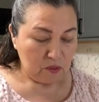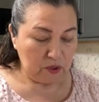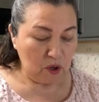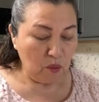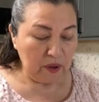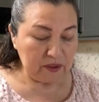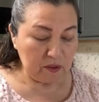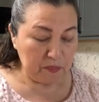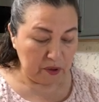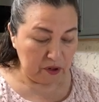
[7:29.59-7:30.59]
We don't want
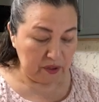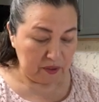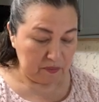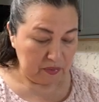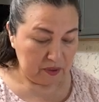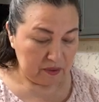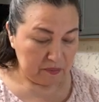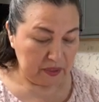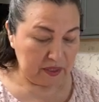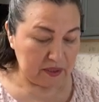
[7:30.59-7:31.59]
to burn them,
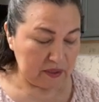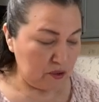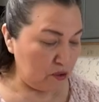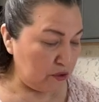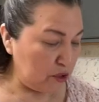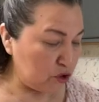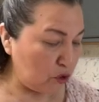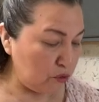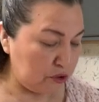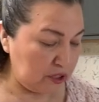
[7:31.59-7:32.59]
because they're
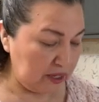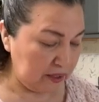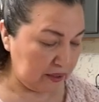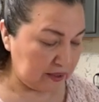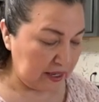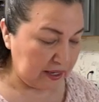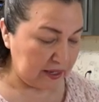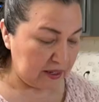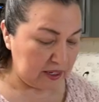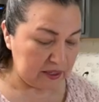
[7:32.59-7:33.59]
so thin that they
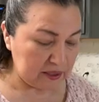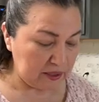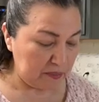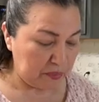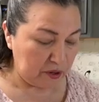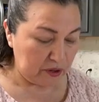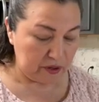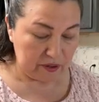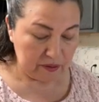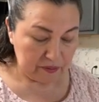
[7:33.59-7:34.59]
can easily burn.